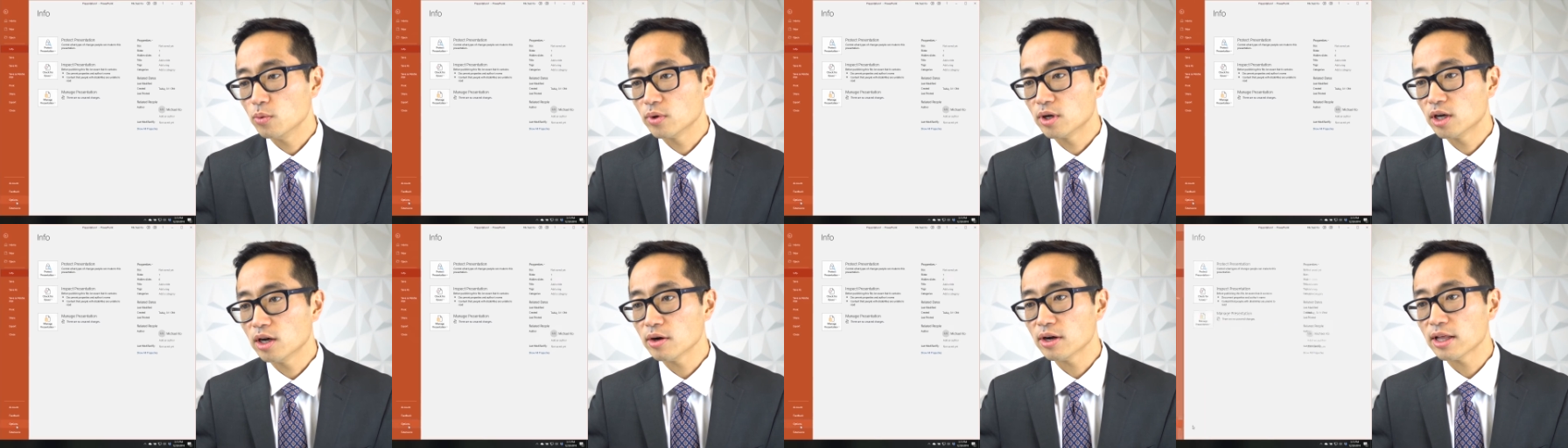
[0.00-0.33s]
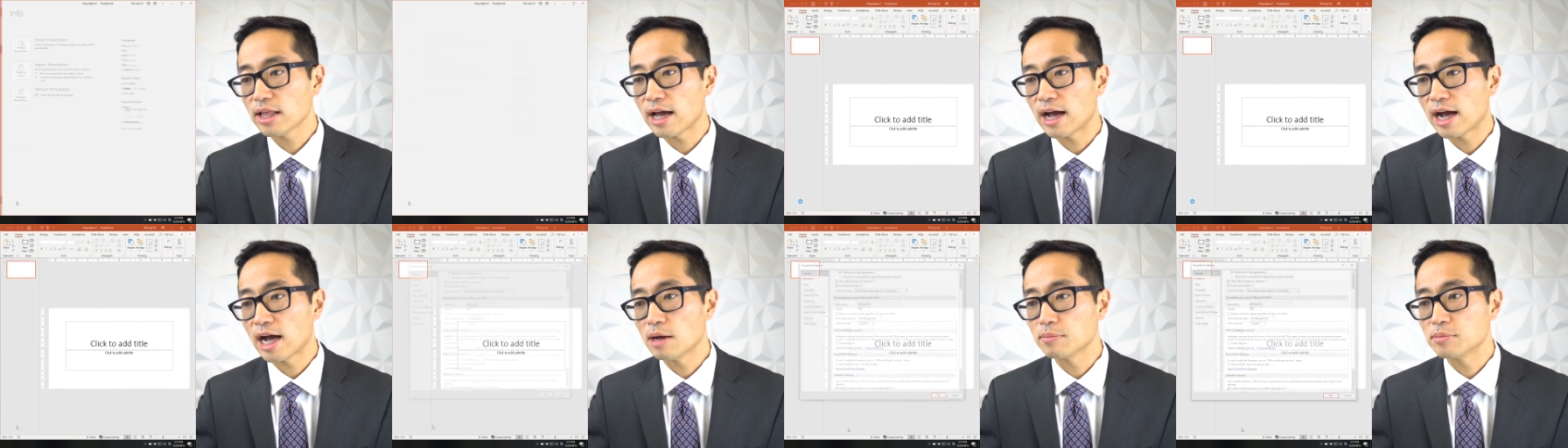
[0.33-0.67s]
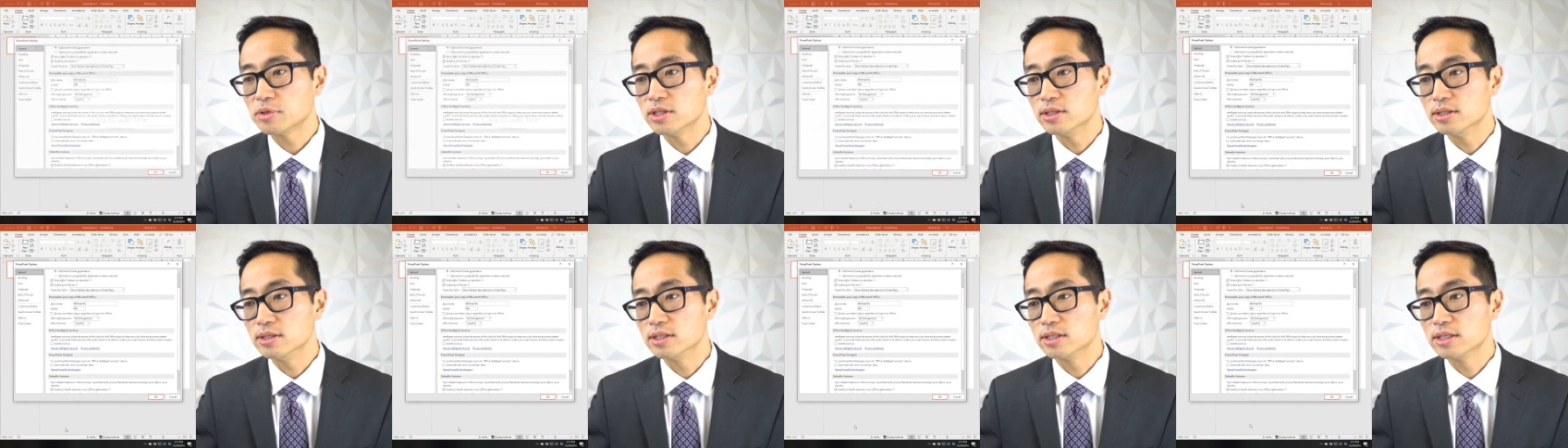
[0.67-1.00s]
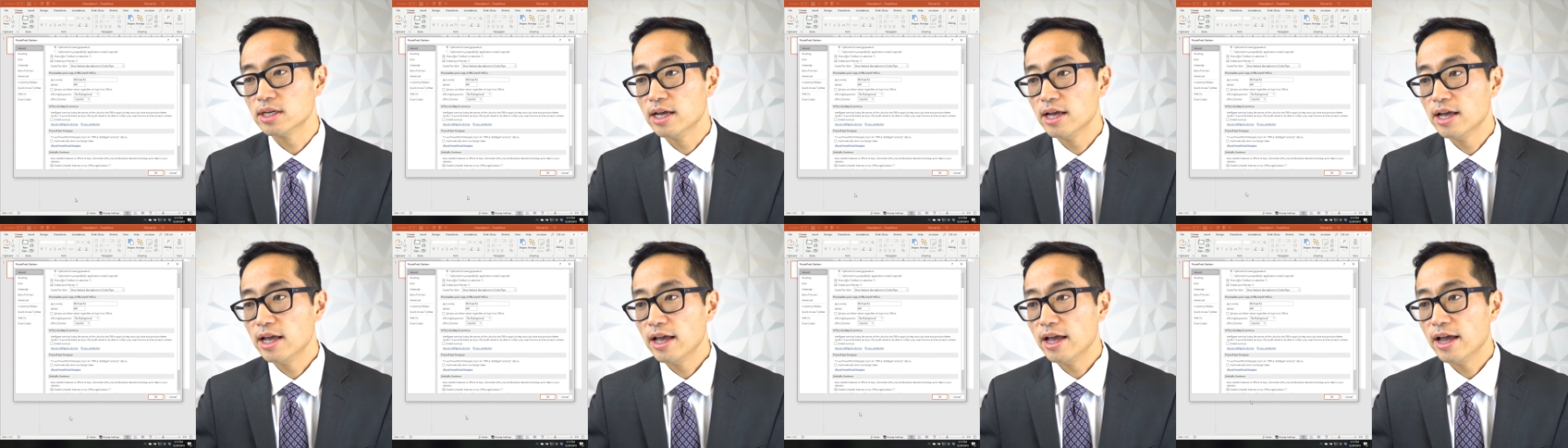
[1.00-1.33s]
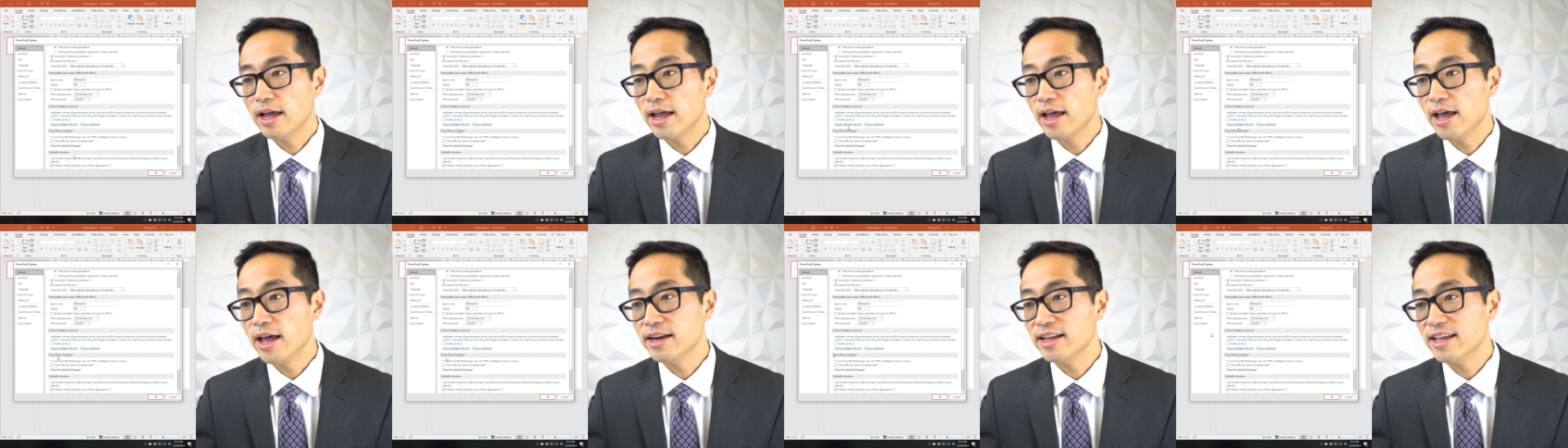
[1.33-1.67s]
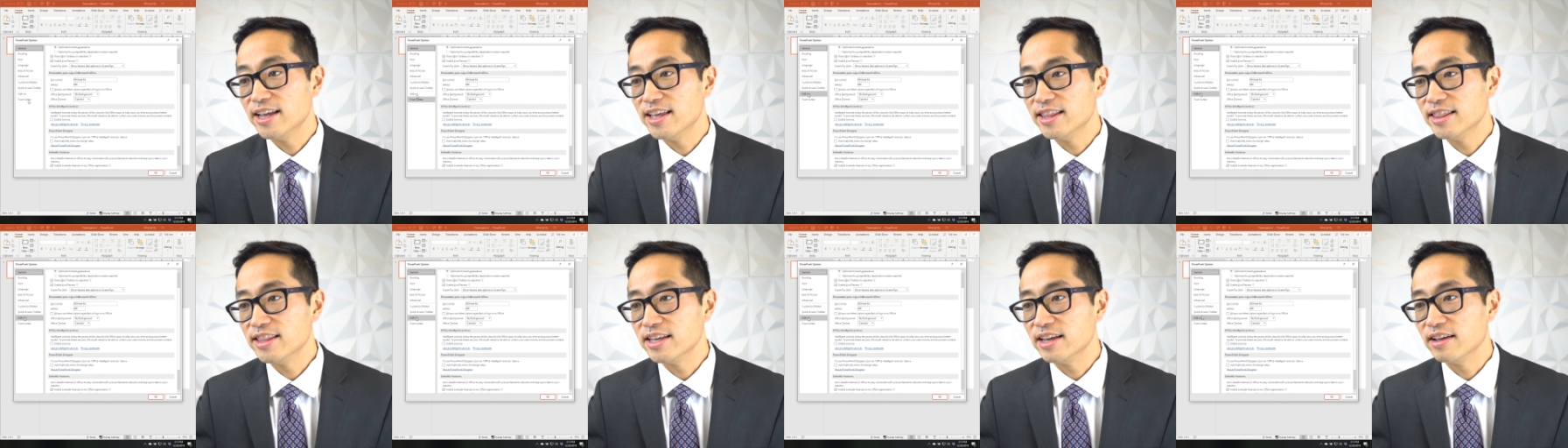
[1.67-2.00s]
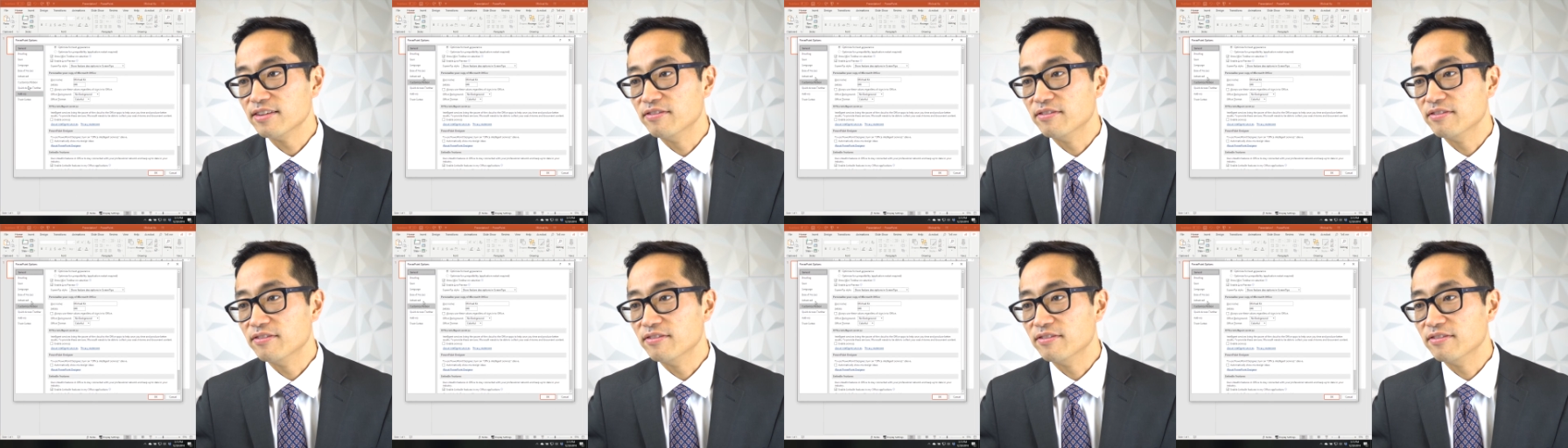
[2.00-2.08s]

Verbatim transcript: go to the options, and in the